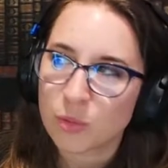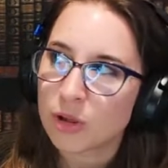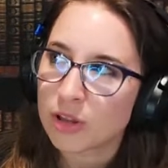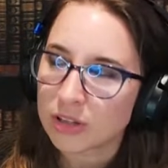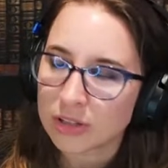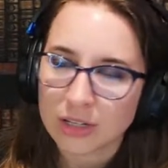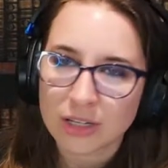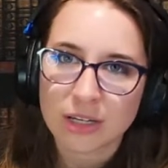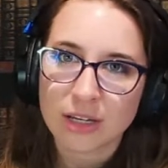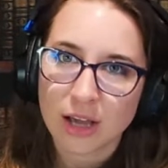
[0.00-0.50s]

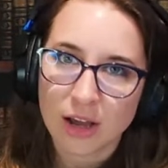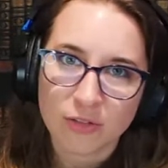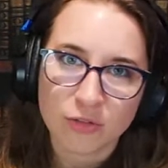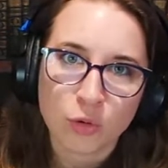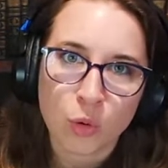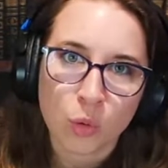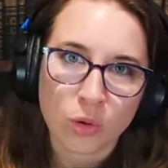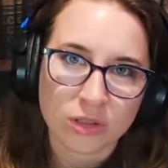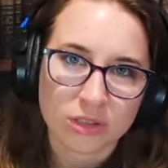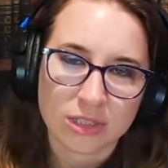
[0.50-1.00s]
Well,
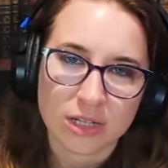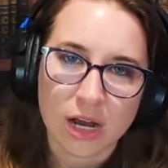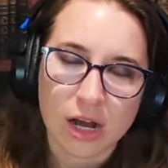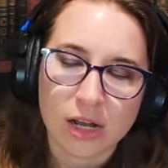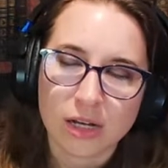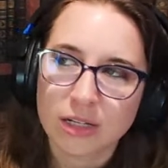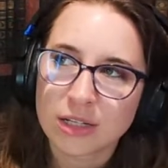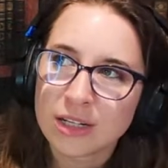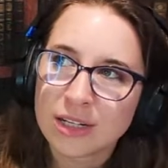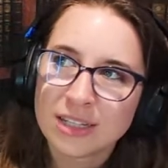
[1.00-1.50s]
of course
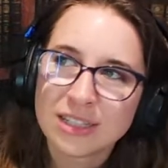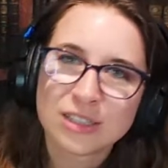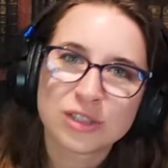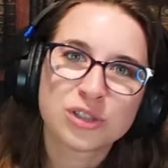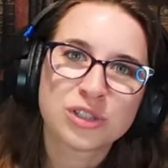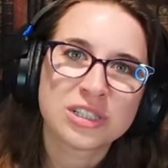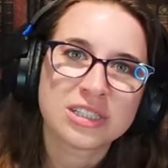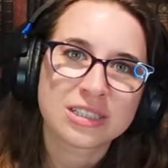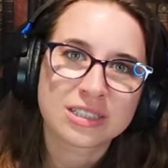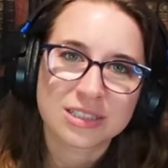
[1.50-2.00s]
not.
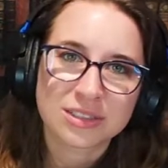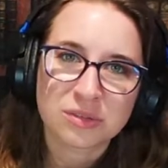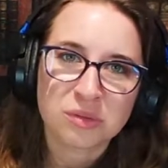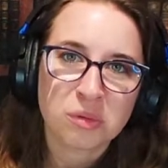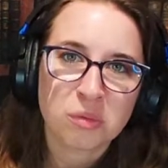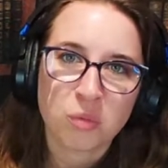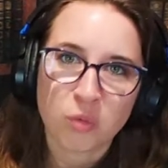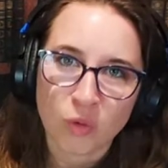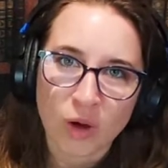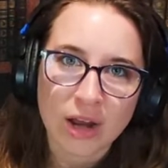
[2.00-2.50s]
She's
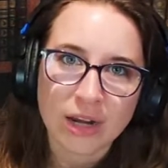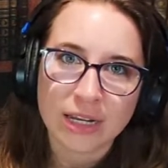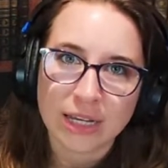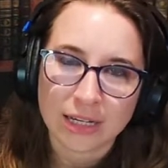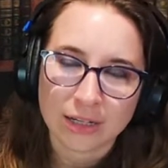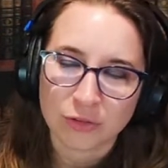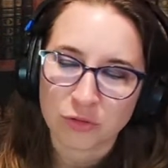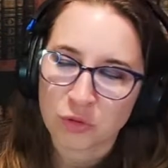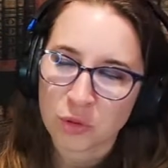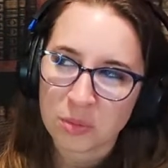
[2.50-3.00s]

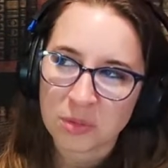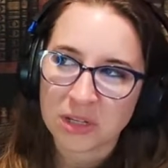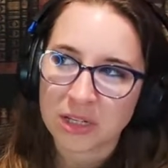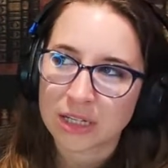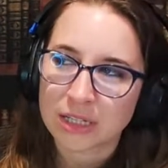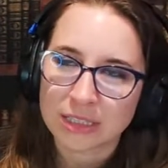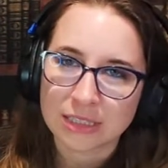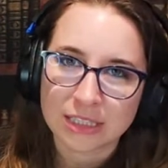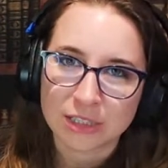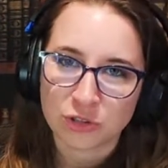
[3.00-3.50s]
running from a
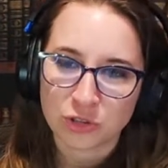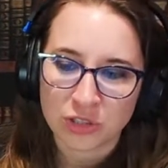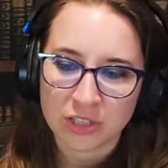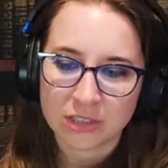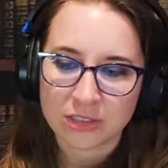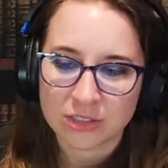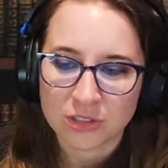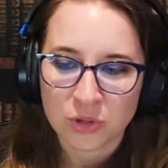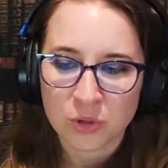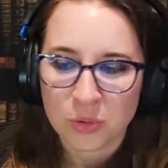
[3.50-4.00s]

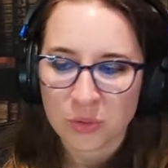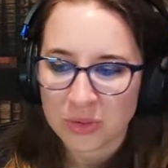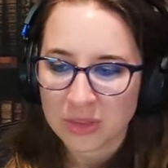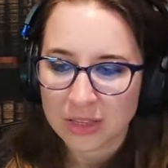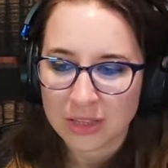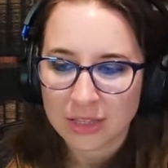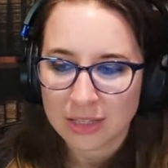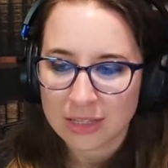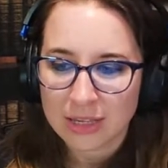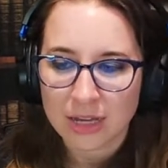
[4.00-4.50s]
condition. So,
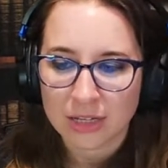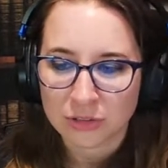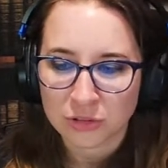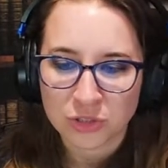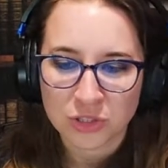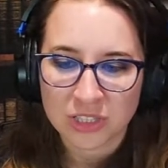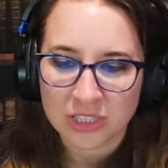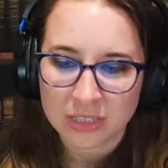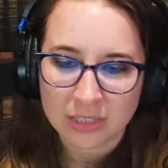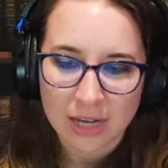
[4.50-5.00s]
yeah,
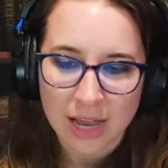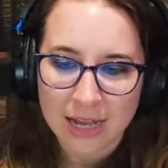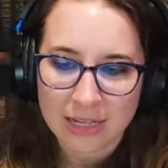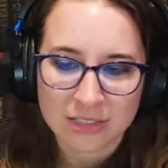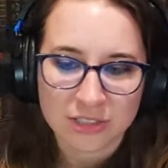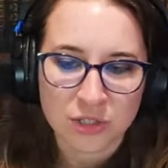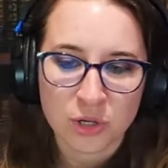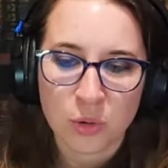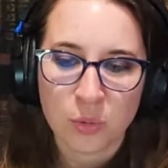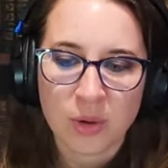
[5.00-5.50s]
she
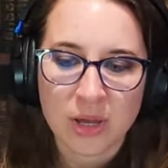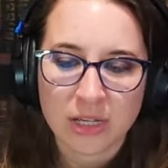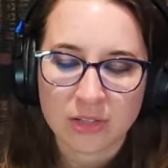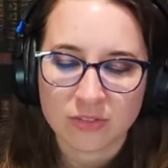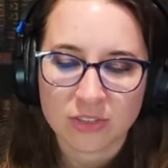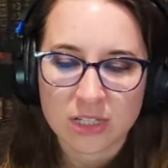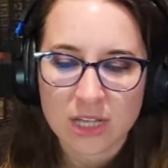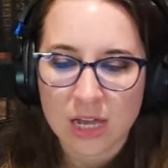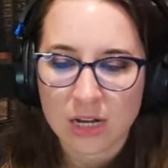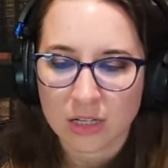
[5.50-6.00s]
has no way
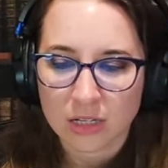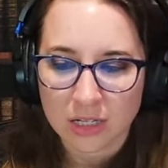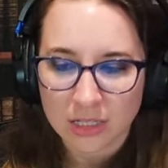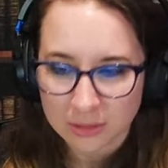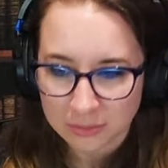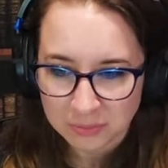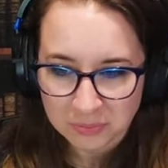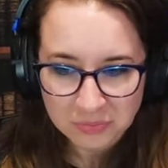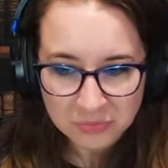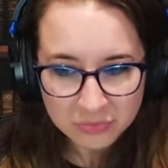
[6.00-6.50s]
of
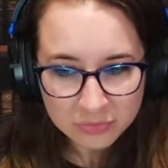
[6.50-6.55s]
settling.